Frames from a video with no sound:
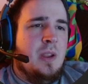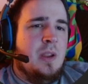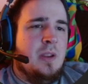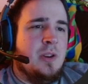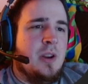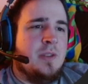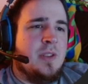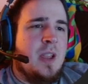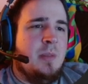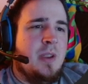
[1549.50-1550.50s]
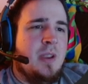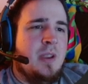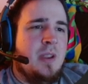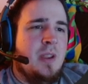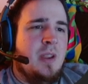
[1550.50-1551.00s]
turn off snapping,
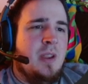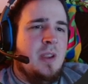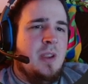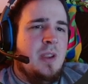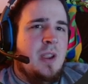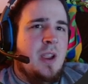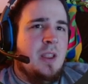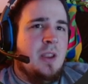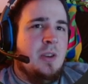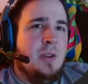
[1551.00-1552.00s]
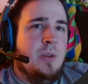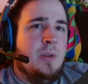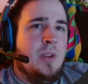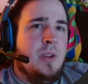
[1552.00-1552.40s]
and then do